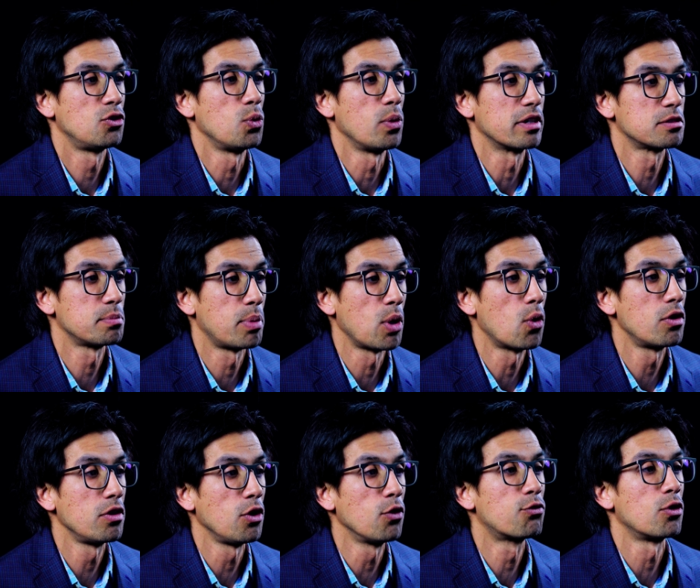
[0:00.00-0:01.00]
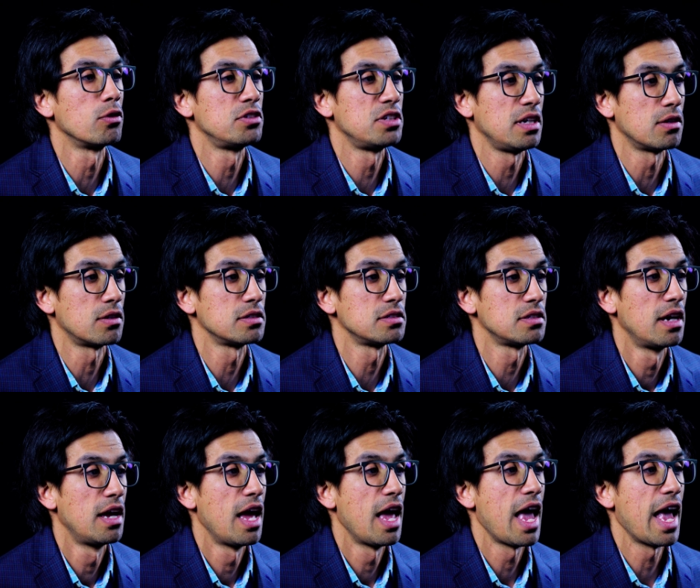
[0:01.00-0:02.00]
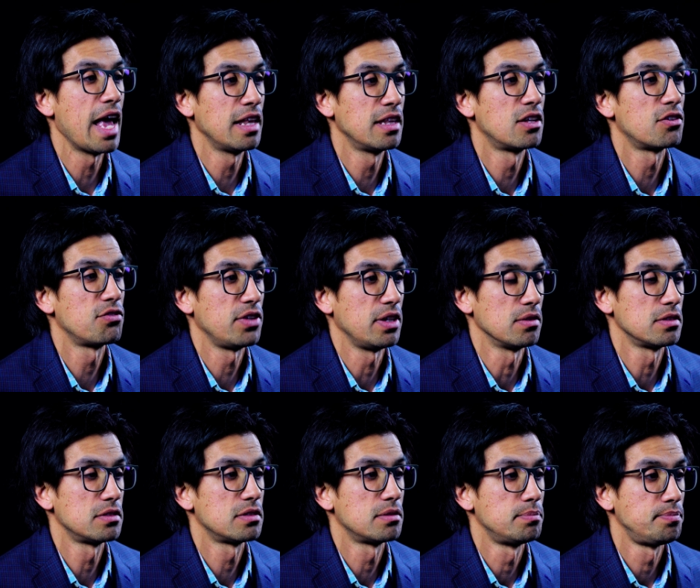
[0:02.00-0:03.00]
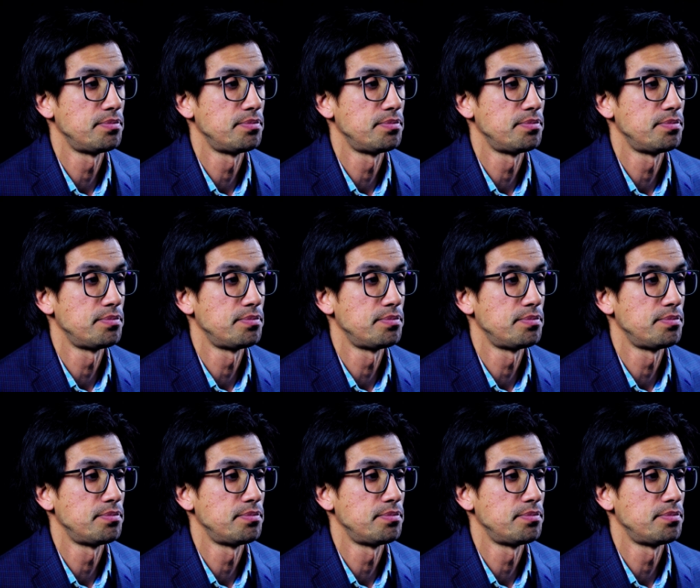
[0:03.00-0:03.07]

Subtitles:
to explore new frontiers in their fields.